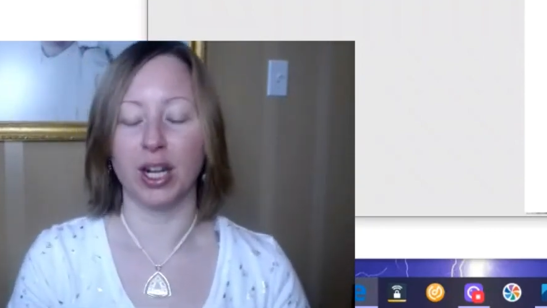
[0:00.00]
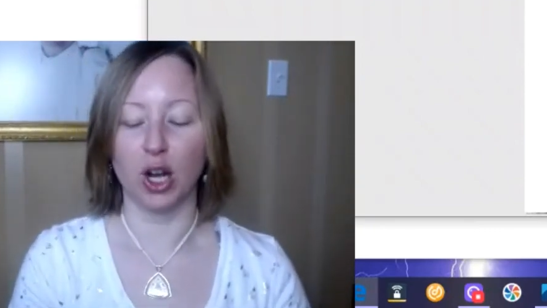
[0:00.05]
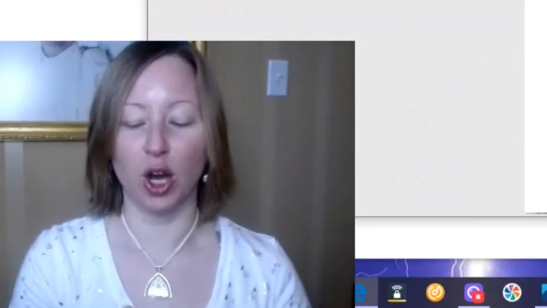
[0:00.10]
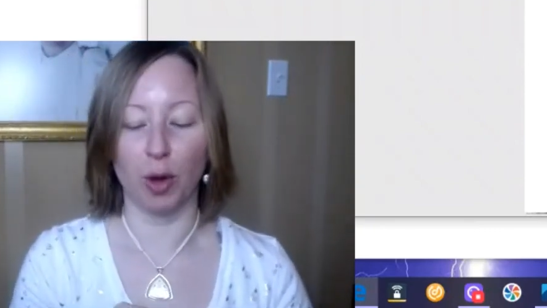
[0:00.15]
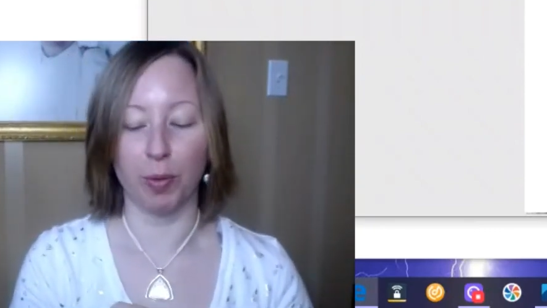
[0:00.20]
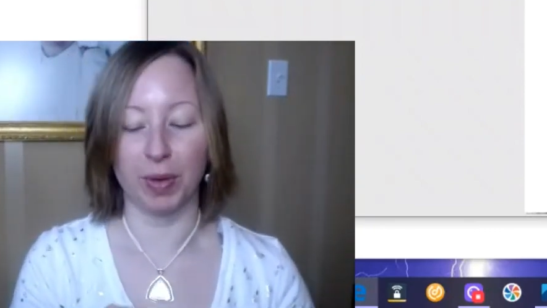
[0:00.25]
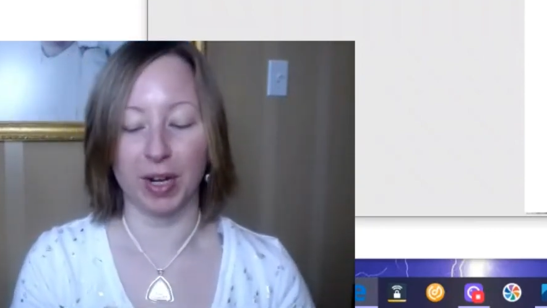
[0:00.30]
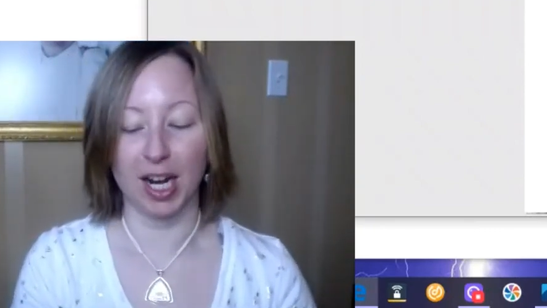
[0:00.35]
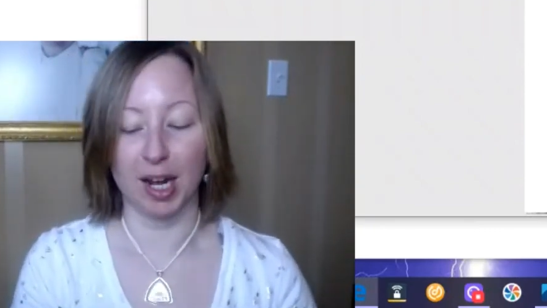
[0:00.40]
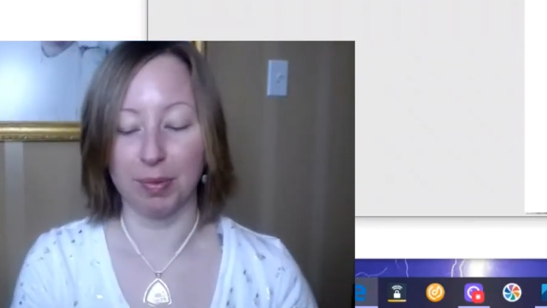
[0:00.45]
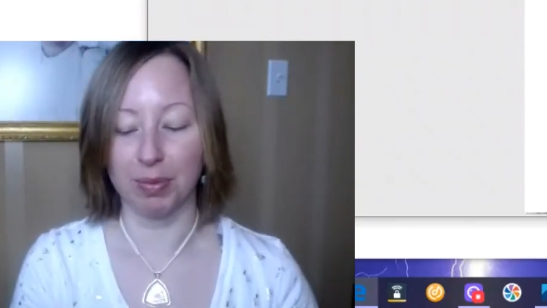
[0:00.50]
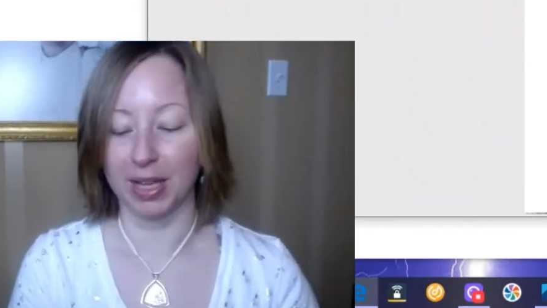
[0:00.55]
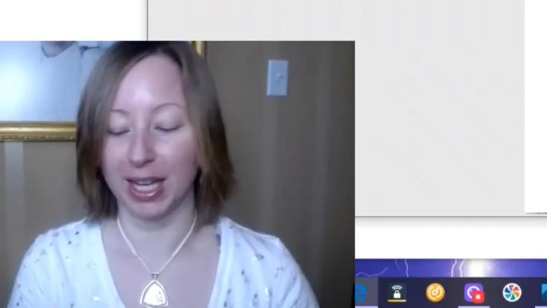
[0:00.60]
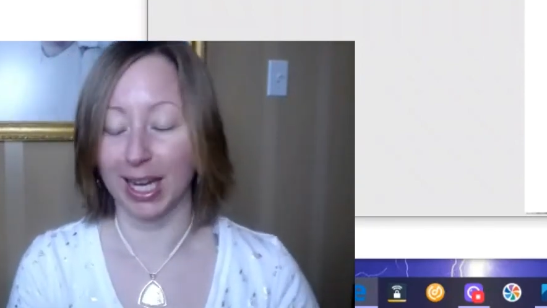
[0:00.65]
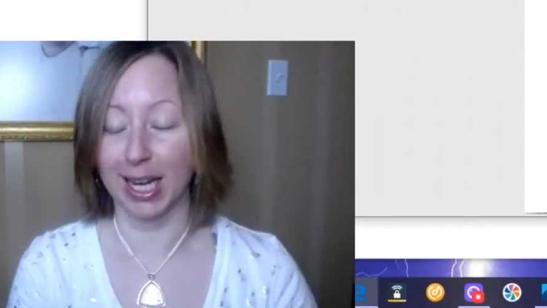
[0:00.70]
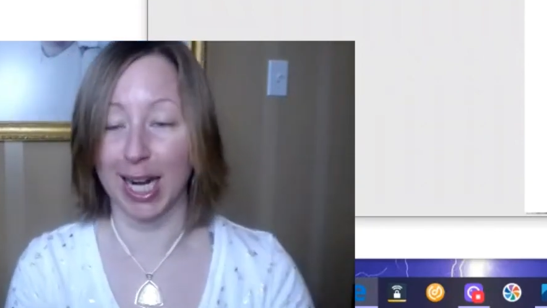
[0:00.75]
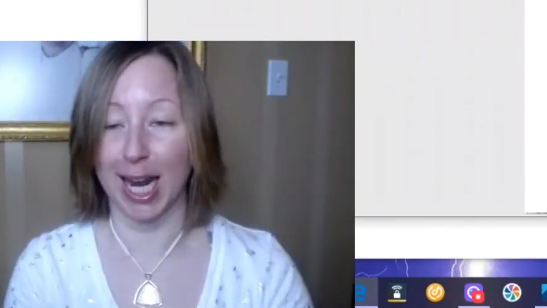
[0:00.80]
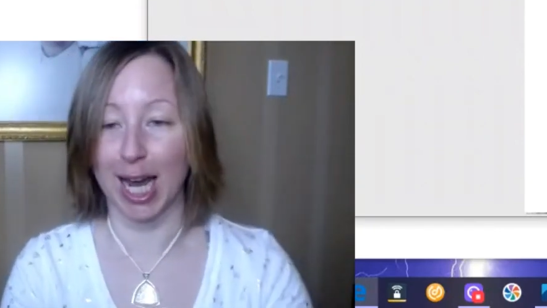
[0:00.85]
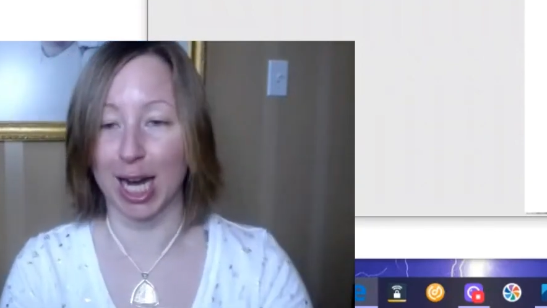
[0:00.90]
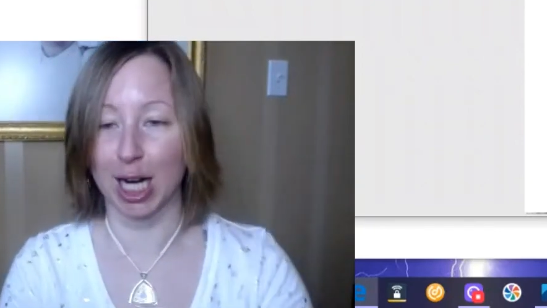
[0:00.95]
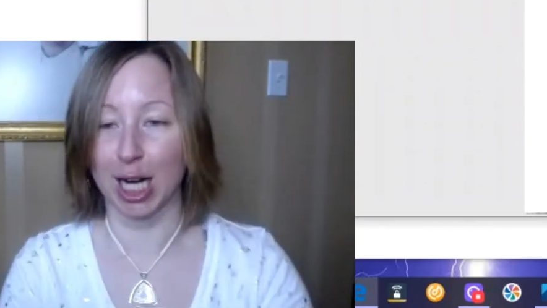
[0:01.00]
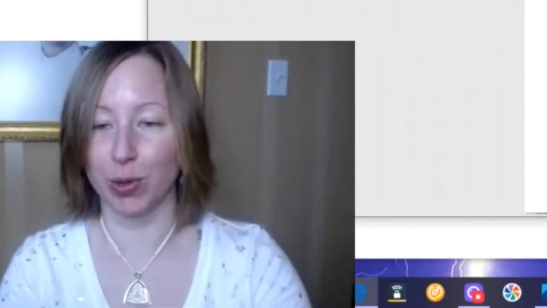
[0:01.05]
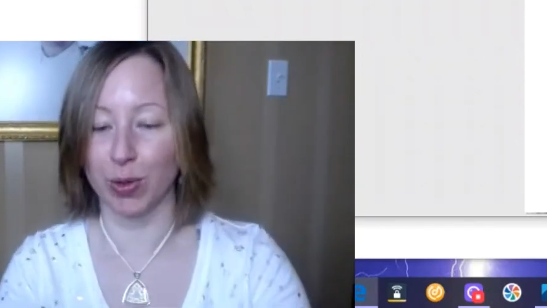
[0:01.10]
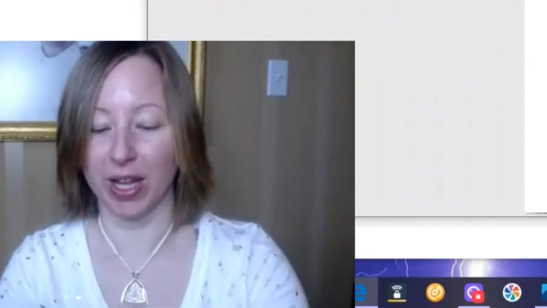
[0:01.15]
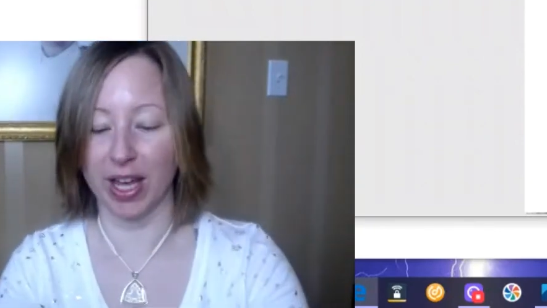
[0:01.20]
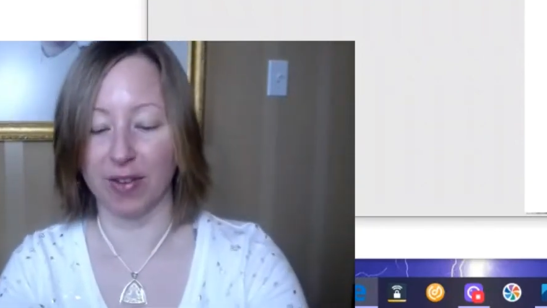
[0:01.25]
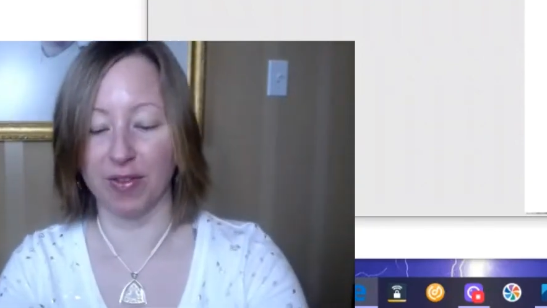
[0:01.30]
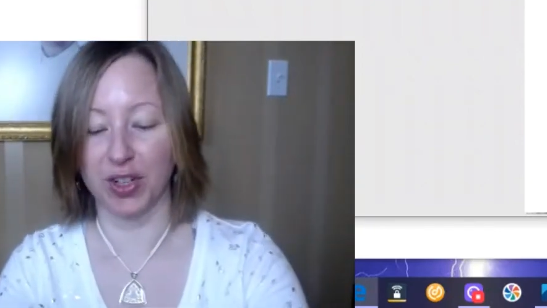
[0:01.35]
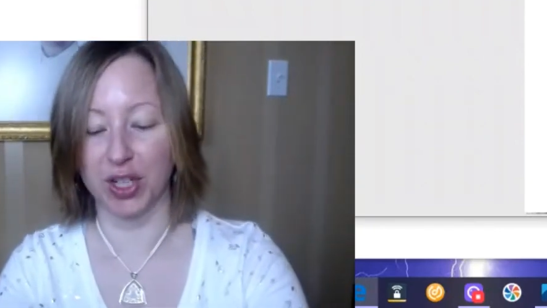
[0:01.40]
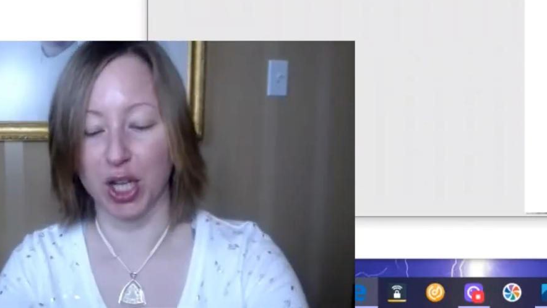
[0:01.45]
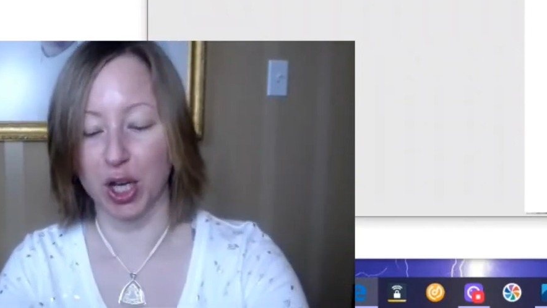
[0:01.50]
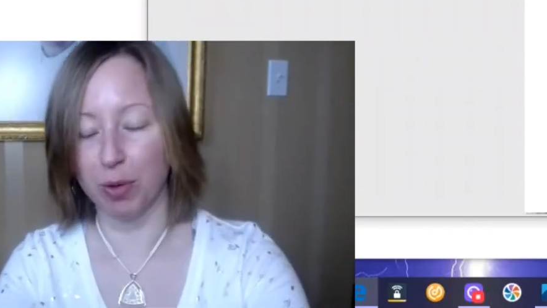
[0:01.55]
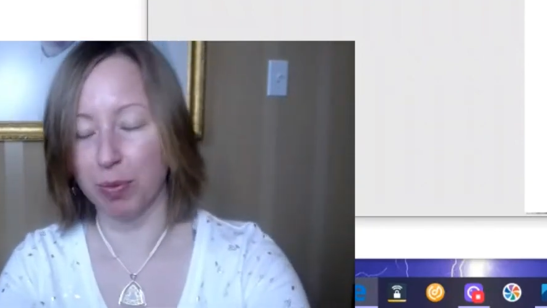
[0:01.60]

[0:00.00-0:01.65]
open up like an actual envelope,